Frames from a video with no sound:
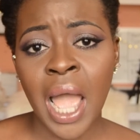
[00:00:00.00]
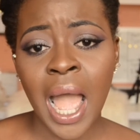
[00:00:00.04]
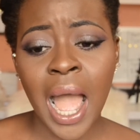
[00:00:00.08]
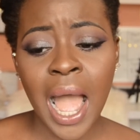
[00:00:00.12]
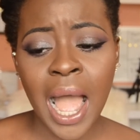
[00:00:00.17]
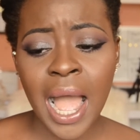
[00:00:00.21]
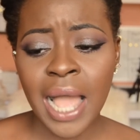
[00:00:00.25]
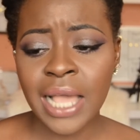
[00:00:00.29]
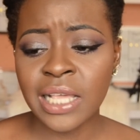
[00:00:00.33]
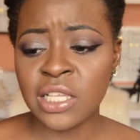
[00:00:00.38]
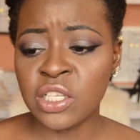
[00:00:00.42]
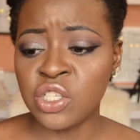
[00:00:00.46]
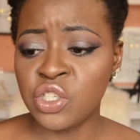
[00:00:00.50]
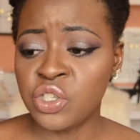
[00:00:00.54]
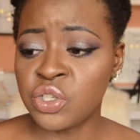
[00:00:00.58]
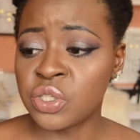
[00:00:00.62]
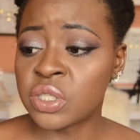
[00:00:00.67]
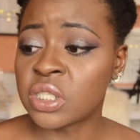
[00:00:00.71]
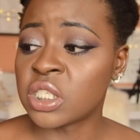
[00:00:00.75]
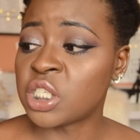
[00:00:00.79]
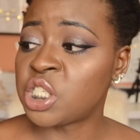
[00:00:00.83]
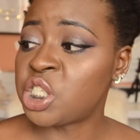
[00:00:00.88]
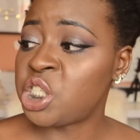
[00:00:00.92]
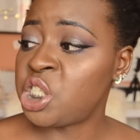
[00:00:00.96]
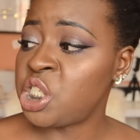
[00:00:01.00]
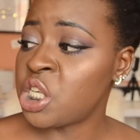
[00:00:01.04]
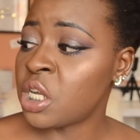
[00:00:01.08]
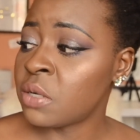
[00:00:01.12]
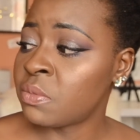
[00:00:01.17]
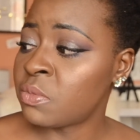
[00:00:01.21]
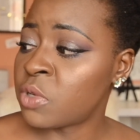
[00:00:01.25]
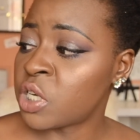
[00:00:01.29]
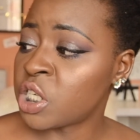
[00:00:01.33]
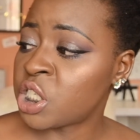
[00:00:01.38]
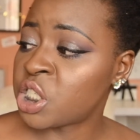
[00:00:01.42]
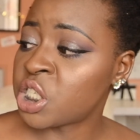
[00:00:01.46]
I use the Shea
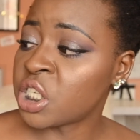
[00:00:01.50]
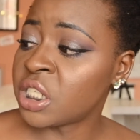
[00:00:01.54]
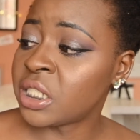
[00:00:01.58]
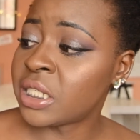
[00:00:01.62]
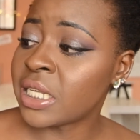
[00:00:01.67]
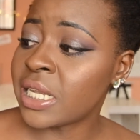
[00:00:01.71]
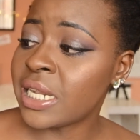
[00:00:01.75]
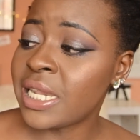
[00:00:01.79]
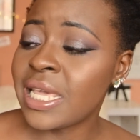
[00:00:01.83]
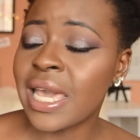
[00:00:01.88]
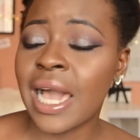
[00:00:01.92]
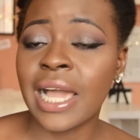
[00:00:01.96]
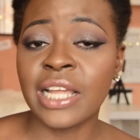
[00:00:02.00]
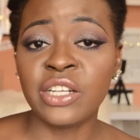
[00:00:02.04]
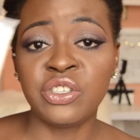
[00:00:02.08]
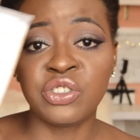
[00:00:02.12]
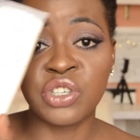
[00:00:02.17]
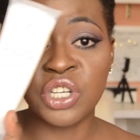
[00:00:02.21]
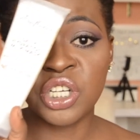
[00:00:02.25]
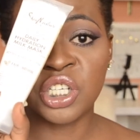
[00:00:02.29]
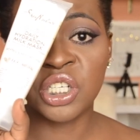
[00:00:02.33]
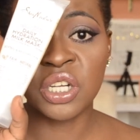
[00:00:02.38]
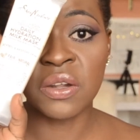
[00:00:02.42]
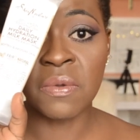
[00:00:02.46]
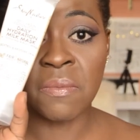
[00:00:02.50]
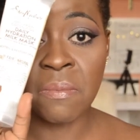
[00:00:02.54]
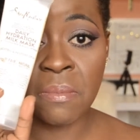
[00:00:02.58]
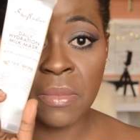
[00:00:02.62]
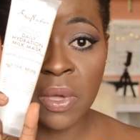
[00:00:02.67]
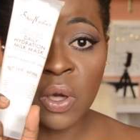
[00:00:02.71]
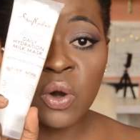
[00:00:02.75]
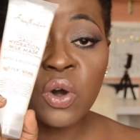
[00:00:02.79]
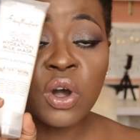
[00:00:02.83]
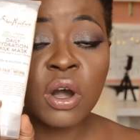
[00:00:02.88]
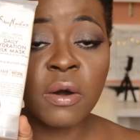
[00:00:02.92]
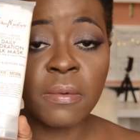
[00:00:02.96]
Moisture Daily Hydration
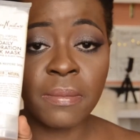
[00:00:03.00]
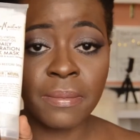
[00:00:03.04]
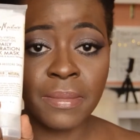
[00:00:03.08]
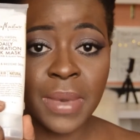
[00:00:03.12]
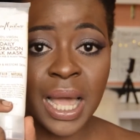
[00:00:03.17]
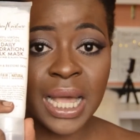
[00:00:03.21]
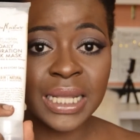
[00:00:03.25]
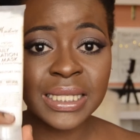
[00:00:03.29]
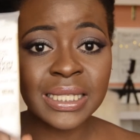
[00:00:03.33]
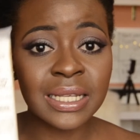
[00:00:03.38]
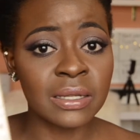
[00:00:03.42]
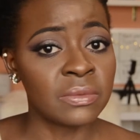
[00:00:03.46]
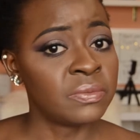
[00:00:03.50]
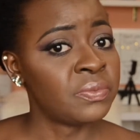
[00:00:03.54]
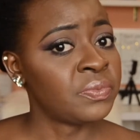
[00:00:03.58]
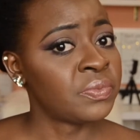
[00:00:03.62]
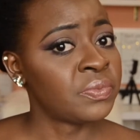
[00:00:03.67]
Milk Mask.